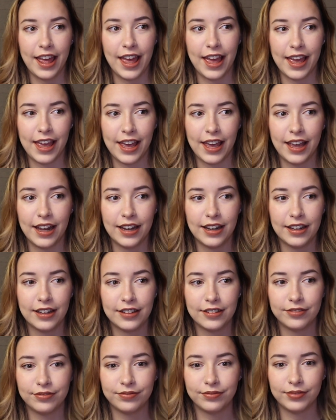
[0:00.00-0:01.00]
and
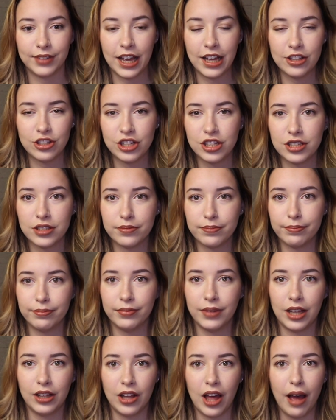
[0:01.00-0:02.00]
it's just
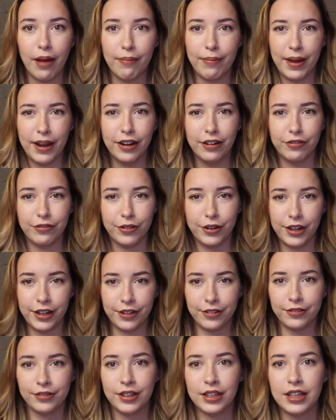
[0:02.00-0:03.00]
a lot better for
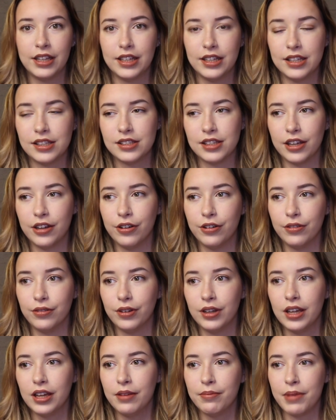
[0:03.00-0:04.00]
you.
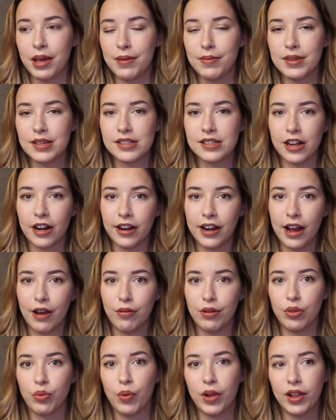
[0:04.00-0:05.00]
So maybe start out
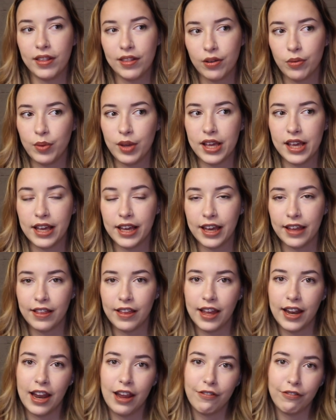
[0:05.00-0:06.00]
with once a week and
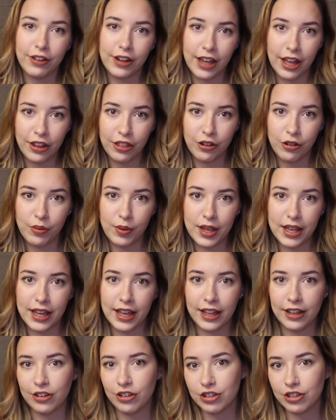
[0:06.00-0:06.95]
then every other week and